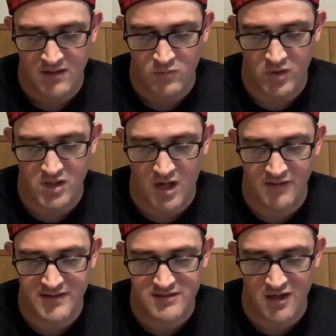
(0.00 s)

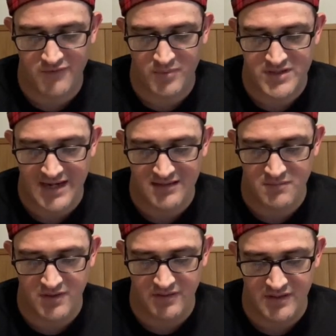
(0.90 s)
regardless of
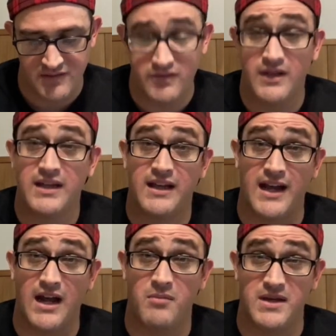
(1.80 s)
protectabilities.
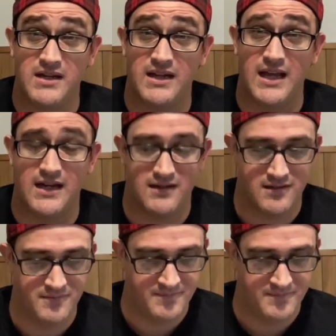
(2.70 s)
Cannot be negated.